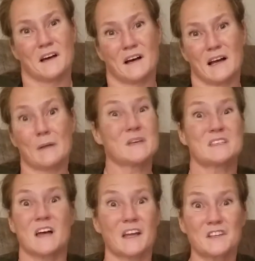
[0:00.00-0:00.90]
I'm
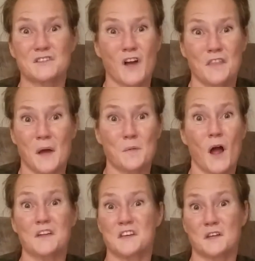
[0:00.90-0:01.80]
excited you got that
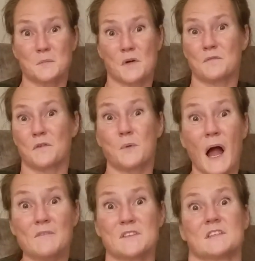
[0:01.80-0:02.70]
project, but for
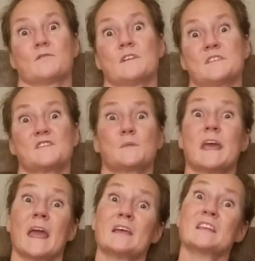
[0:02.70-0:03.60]
privacy reasons, we
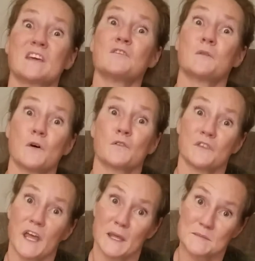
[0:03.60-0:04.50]
can't give you
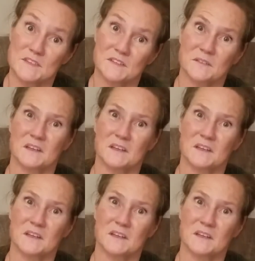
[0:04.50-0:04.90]
those names.